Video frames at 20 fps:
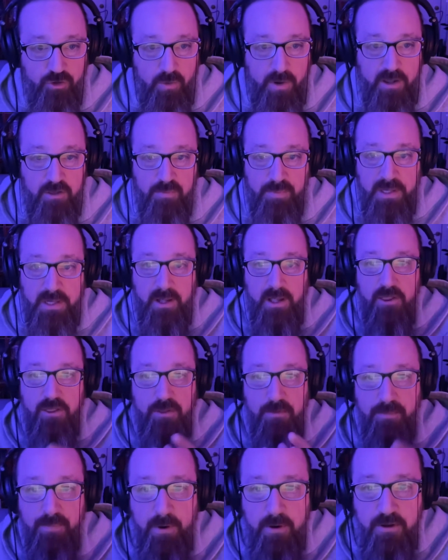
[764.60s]
choice because
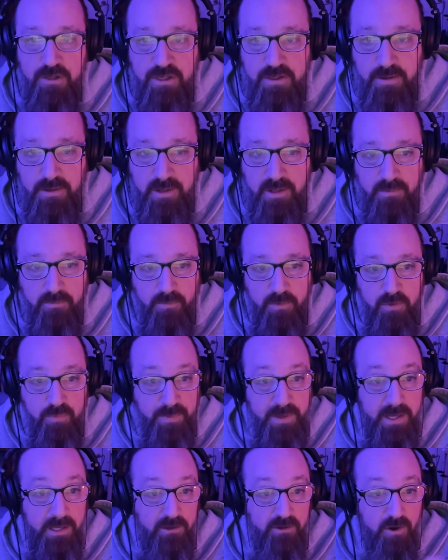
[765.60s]
the person that was
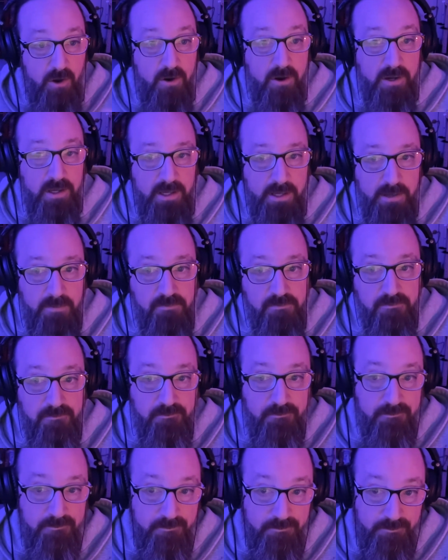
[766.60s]
being targeted
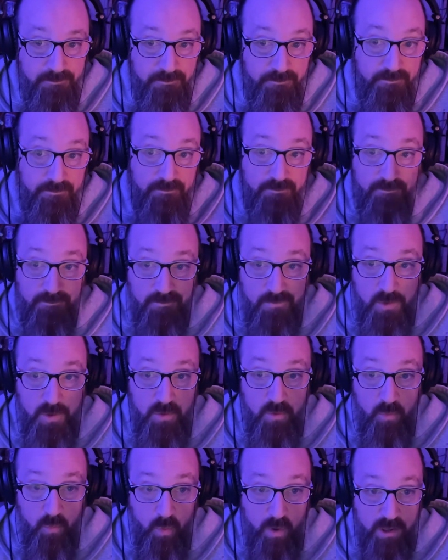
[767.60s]

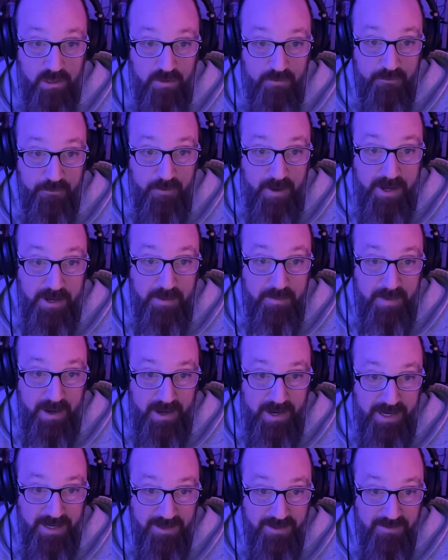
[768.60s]
was a friend of
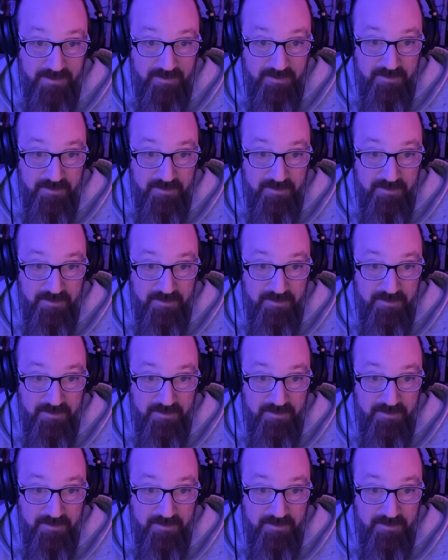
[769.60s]
mine.